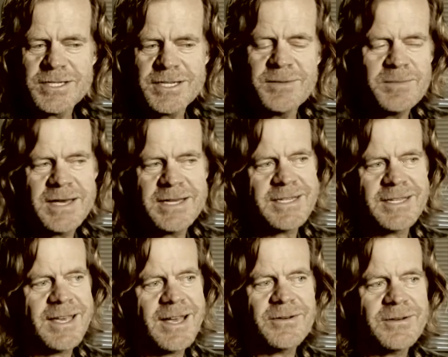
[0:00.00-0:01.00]
an amazing
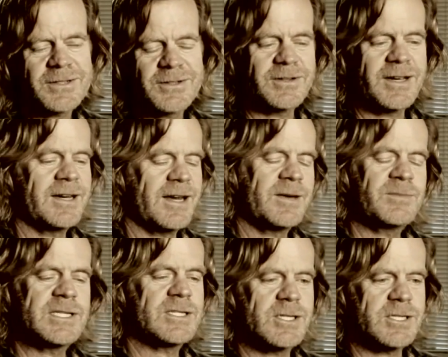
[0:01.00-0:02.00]
character, and
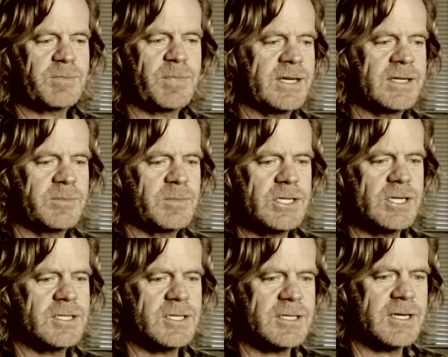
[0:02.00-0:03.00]
Emmy's just playing the
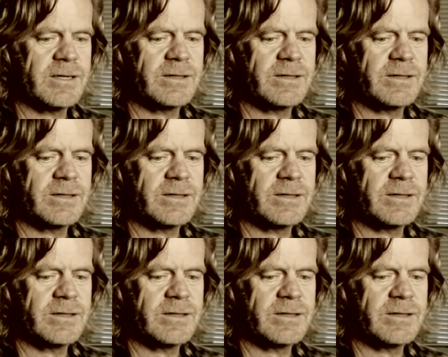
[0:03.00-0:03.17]
bejesus out of